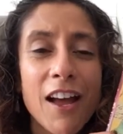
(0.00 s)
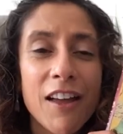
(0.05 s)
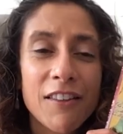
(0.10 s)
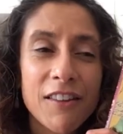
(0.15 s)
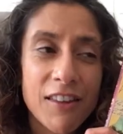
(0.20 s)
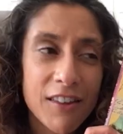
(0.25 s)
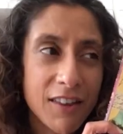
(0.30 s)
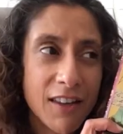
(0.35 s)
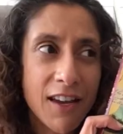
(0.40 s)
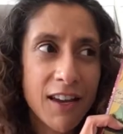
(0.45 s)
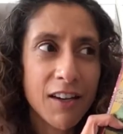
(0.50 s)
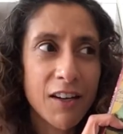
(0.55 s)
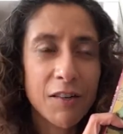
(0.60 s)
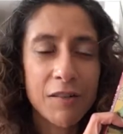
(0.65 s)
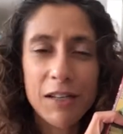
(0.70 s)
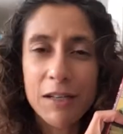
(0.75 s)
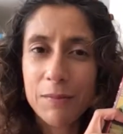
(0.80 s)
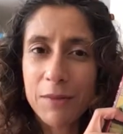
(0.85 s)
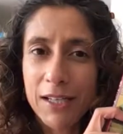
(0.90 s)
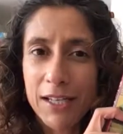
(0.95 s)
The third
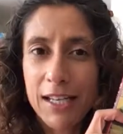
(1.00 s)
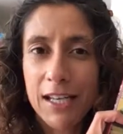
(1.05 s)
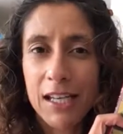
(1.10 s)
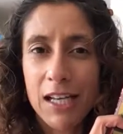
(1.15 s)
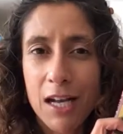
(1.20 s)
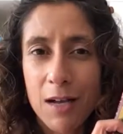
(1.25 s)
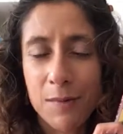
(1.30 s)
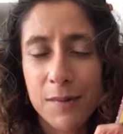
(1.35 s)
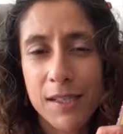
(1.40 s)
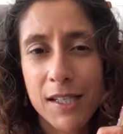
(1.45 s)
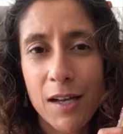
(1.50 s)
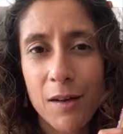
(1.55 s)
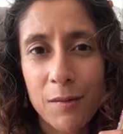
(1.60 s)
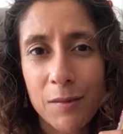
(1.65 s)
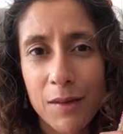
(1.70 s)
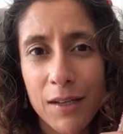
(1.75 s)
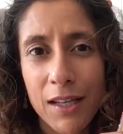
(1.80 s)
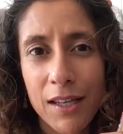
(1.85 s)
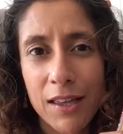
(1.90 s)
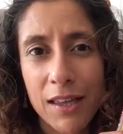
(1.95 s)
agreement he comes up
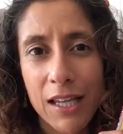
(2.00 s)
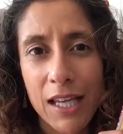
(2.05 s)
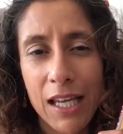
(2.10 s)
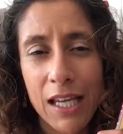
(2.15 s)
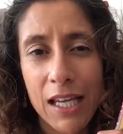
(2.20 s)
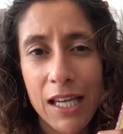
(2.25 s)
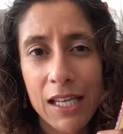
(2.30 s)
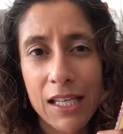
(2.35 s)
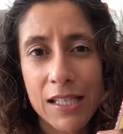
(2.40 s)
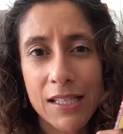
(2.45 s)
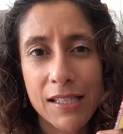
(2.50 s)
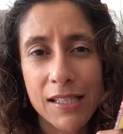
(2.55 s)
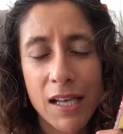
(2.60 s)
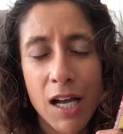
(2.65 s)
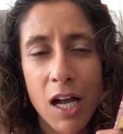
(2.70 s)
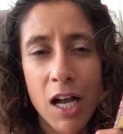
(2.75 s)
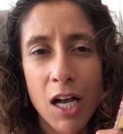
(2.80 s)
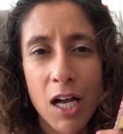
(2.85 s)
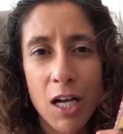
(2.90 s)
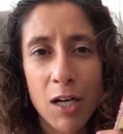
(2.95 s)
with is
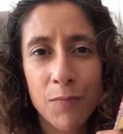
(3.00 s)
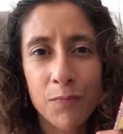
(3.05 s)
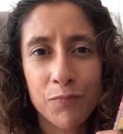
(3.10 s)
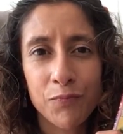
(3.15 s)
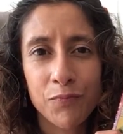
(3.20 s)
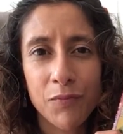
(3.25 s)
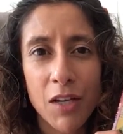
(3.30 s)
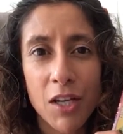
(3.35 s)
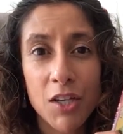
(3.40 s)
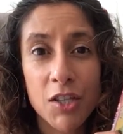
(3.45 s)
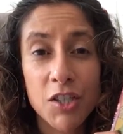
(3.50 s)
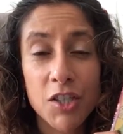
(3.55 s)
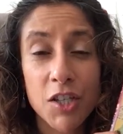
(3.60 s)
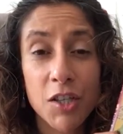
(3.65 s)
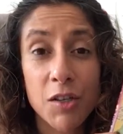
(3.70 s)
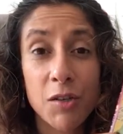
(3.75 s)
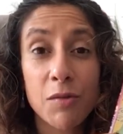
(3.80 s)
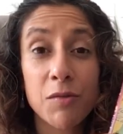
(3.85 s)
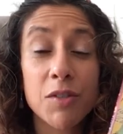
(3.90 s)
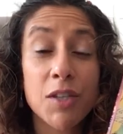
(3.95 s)

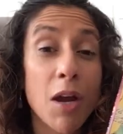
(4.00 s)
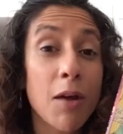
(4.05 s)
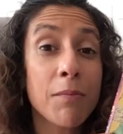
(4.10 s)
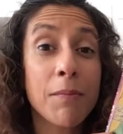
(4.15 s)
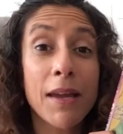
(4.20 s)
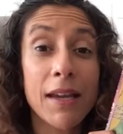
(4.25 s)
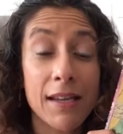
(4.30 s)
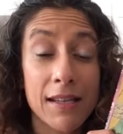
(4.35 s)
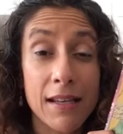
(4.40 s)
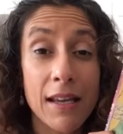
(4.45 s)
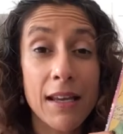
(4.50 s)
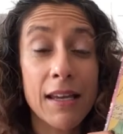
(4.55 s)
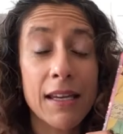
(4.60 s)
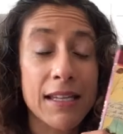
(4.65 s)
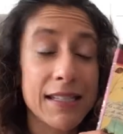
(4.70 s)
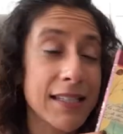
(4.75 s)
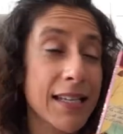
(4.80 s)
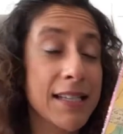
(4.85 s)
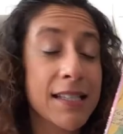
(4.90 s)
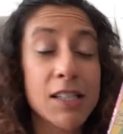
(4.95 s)
don't
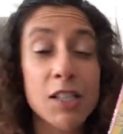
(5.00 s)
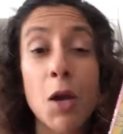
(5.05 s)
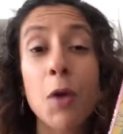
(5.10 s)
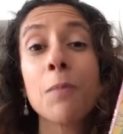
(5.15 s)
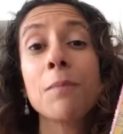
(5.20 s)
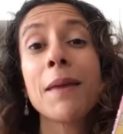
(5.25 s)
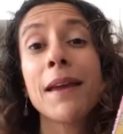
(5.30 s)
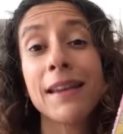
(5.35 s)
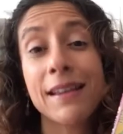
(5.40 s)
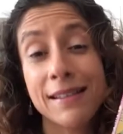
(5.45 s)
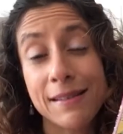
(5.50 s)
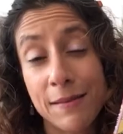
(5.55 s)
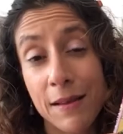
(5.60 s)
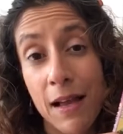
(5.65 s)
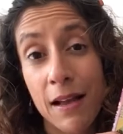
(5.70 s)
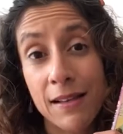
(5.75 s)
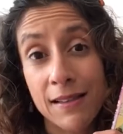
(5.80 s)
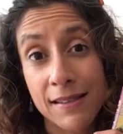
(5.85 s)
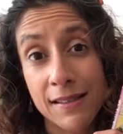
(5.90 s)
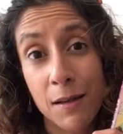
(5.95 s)
make
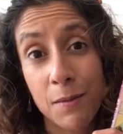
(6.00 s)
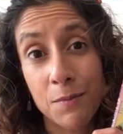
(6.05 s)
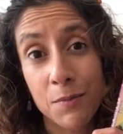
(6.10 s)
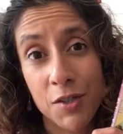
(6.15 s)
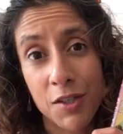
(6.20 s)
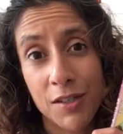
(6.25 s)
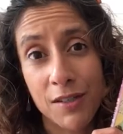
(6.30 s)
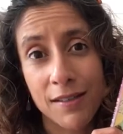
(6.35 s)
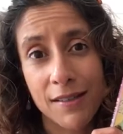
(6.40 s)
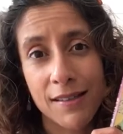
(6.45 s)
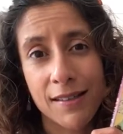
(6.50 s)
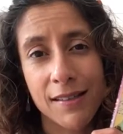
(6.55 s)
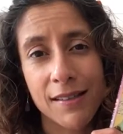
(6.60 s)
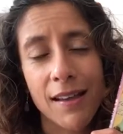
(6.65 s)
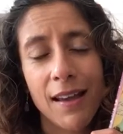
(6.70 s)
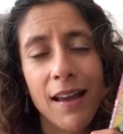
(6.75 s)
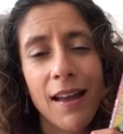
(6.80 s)
assumptions.